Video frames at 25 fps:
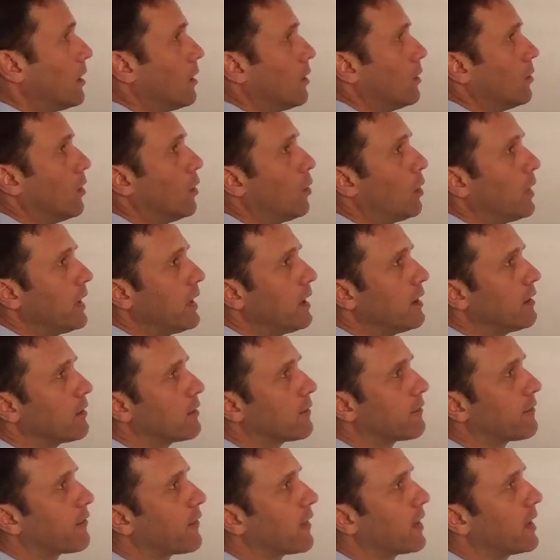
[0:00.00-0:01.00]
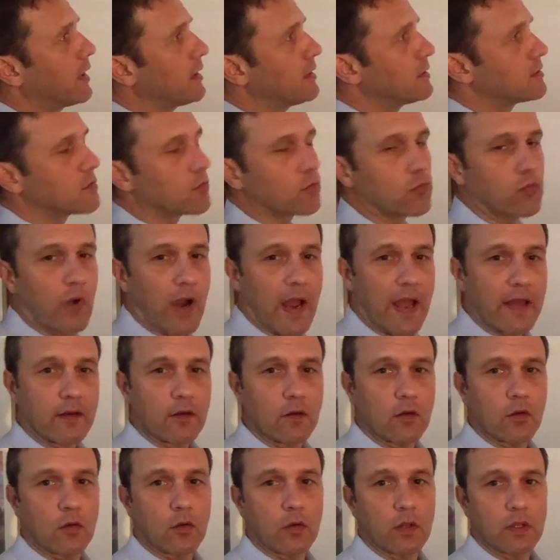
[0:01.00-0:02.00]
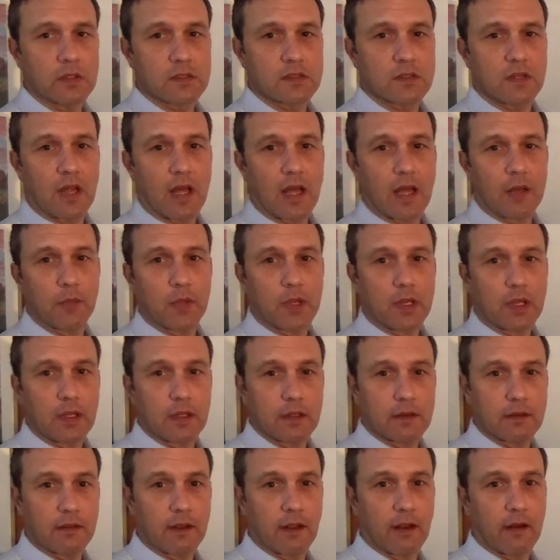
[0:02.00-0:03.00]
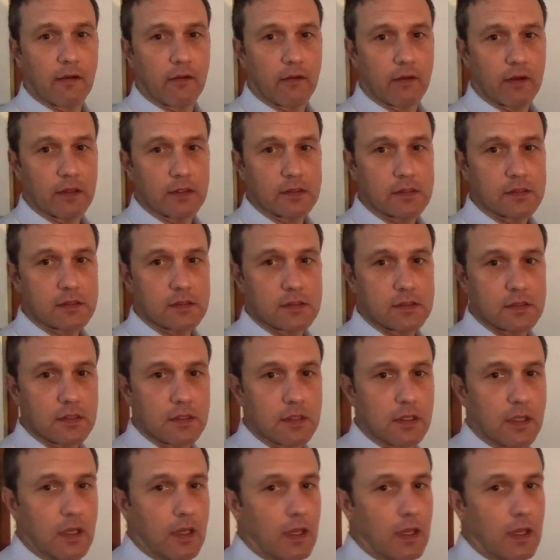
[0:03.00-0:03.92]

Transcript: When we hear the phrase radical Islamic terrorists,